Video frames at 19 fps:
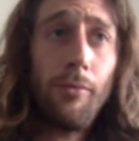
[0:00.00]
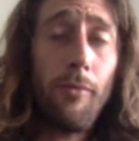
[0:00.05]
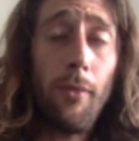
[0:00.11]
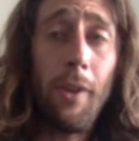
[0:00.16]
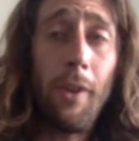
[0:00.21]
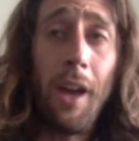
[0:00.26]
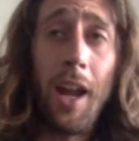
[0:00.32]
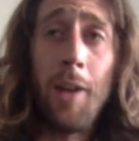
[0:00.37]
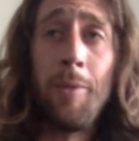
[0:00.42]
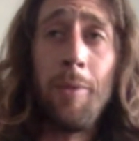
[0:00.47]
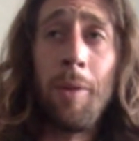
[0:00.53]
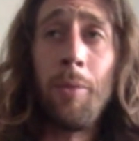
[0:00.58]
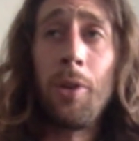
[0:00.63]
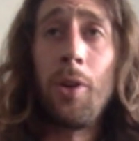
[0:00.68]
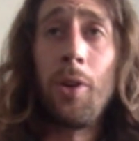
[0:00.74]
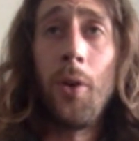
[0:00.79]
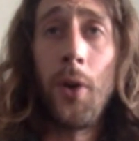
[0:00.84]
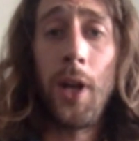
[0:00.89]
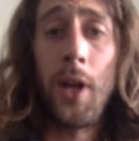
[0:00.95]
And I remember
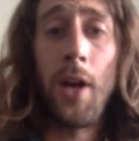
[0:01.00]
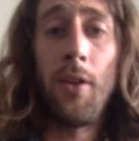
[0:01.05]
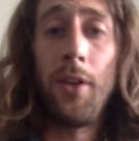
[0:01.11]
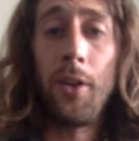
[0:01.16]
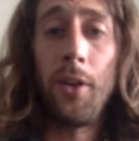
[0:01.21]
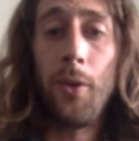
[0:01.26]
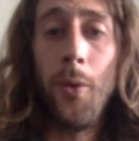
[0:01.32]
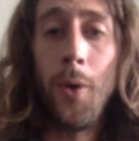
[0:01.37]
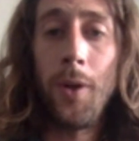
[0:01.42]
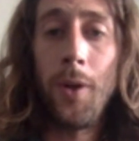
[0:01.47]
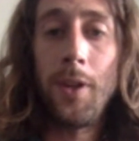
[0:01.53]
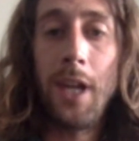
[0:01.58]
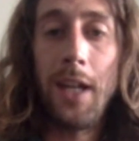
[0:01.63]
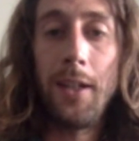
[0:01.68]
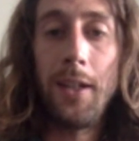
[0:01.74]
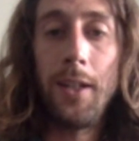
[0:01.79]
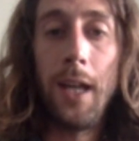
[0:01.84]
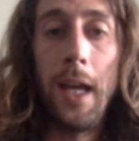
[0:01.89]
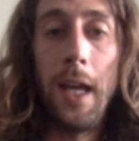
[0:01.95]
going out on the court
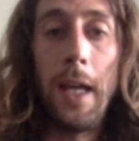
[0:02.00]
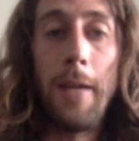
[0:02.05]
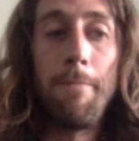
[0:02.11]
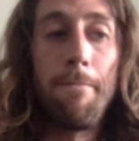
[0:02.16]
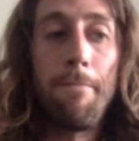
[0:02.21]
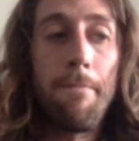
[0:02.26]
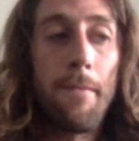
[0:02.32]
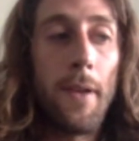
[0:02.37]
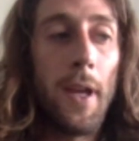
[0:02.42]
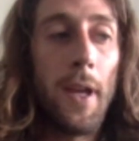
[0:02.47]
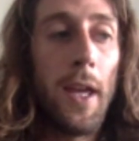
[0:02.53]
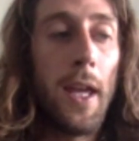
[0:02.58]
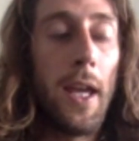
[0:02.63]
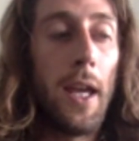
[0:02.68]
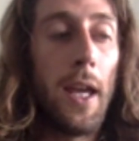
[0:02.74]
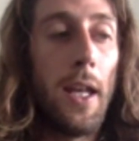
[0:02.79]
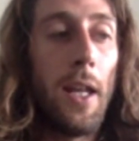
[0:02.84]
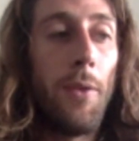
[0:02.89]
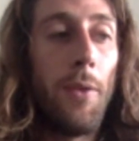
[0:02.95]
that day,
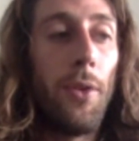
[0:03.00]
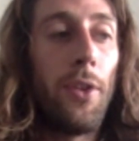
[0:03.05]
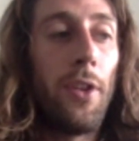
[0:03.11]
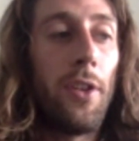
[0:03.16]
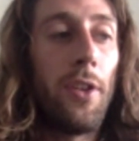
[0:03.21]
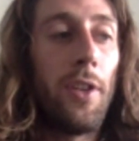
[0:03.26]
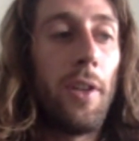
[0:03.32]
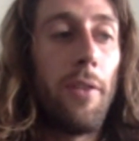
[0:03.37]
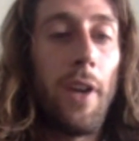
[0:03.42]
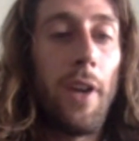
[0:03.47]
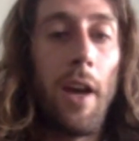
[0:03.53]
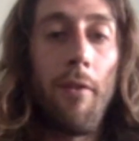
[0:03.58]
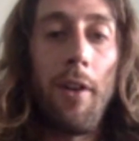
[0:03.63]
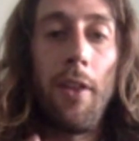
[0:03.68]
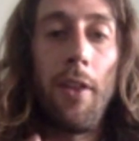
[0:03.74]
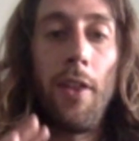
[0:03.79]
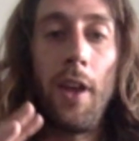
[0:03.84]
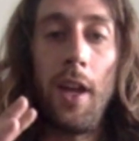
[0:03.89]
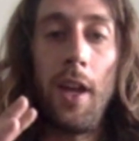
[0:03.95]
and it was as if
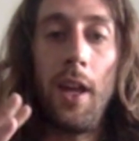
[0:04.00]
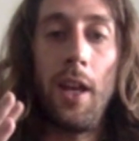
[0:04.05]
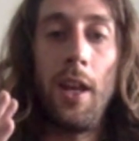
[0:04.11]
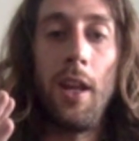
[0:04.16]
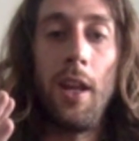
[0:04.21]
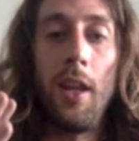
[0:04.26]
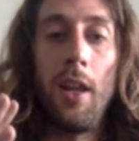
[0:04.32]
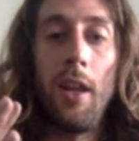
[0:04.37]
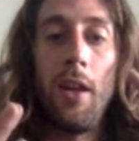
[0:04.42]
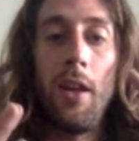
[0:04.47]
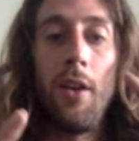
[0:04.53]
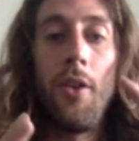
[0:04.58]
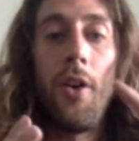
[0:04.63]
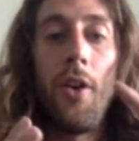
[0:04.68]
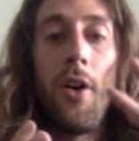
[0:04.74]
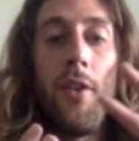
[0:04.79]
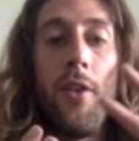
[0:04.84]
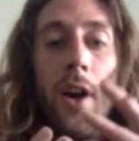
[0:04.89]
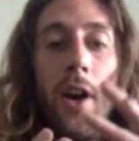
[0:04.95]
everything,
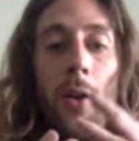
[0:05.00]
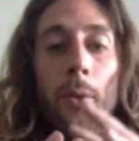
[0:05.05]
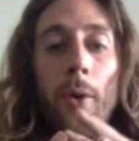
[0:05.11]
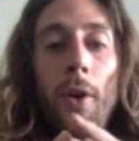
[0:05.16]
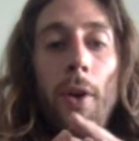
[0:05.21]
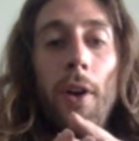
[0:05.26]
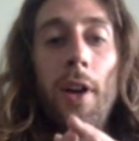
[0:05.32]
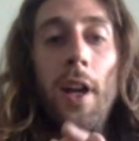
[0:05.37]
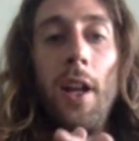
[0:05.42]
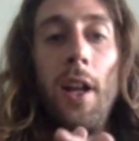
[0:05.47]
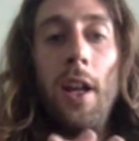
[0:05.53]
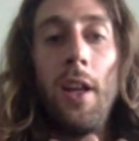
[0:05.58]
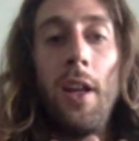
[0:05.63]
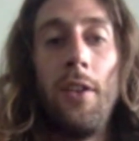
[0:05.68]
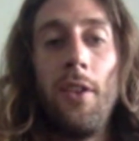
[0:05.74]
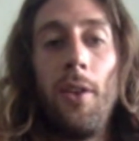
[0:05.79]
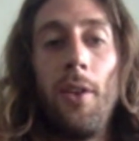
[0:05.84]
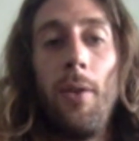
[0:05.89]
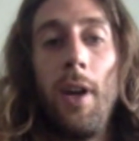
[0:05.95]
all that work had
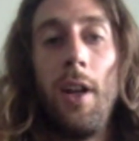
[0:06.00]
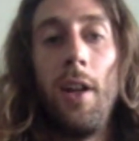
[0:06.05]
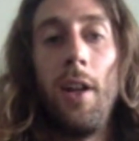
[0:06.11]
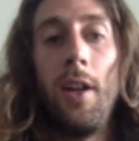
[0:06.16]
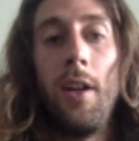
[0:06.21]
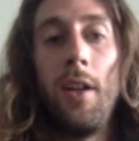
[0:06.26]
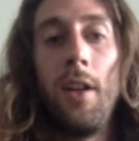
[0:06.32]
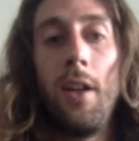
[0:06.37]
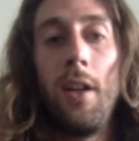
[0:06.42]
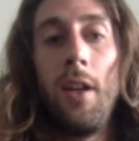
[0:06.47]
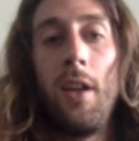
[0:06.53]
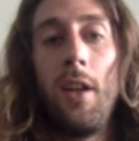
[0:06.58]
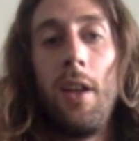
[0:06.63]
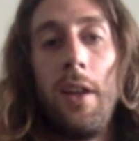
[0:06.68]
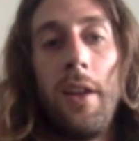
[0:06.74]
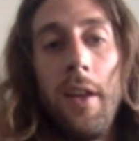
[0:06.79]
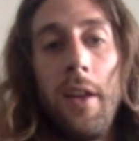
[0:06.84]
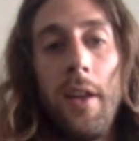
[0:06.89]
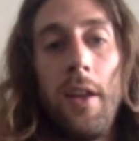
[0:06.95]
integrated.
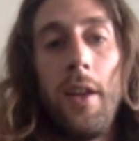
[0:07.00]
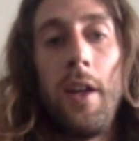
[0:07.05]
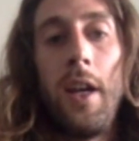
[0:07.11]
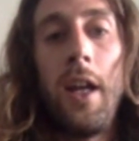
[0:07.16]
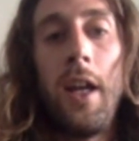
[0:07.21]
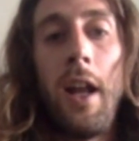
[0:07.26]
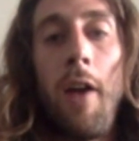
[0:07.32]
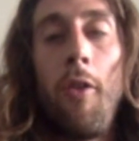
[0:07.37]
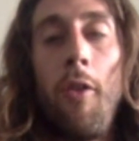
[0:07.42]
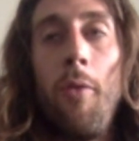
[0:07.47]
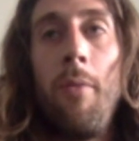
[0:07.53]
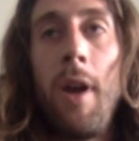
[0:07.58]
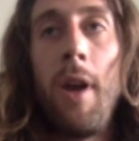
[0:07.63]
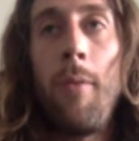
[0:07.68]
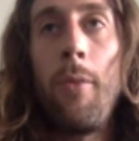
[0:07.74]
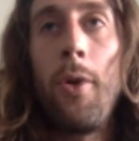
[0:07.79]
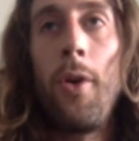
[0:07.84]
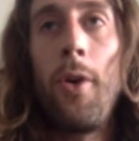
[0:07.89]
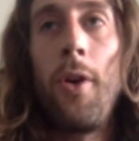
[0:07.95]
And I
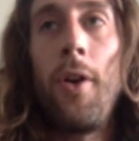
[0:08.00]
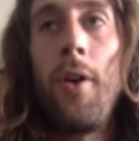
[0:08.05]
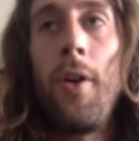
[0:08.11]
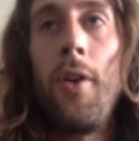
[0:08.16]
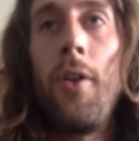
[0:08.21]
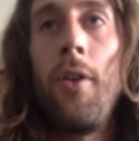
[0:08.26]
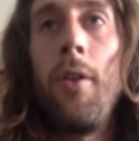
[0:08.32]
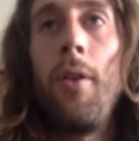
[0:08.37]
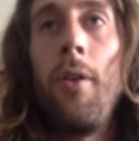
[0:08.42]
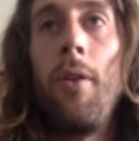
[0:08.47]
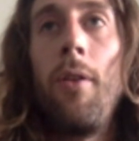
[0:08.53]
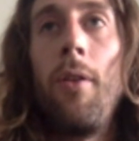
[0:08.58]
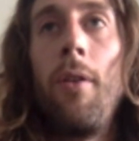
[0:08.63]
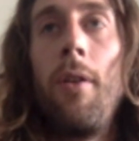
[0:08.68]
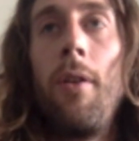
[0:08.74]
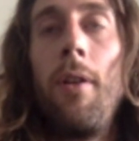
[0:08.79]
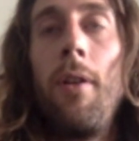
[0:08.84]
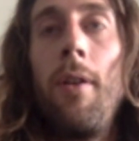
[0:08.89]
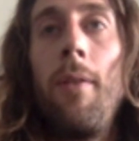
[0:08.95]
remember
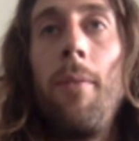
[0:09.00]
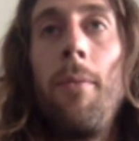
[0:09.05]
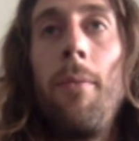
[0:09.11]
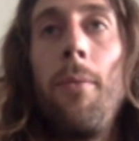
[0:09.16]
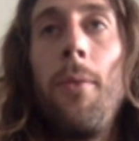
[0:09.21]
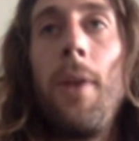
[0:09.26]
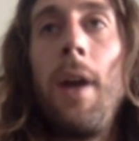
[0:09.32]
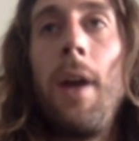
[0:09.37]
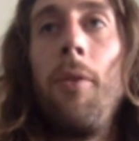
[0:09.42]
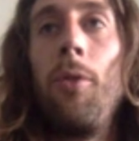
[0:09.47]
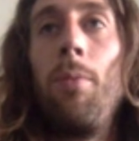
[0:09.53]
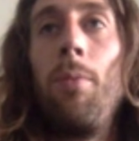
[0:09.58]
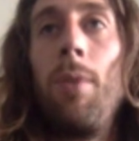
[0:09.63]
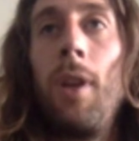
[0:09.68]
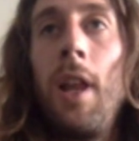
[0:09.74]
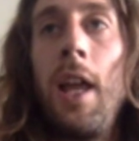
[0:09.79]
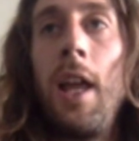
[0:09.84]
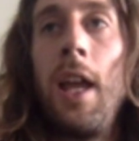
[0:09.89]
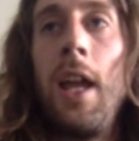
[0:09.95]
when I was
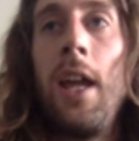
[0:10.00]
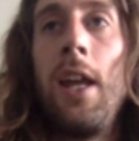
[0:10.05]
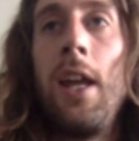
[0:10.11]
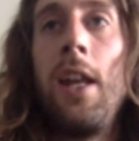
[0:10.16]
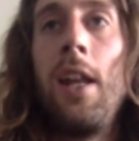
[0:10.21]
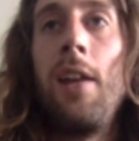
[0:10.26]
playing, it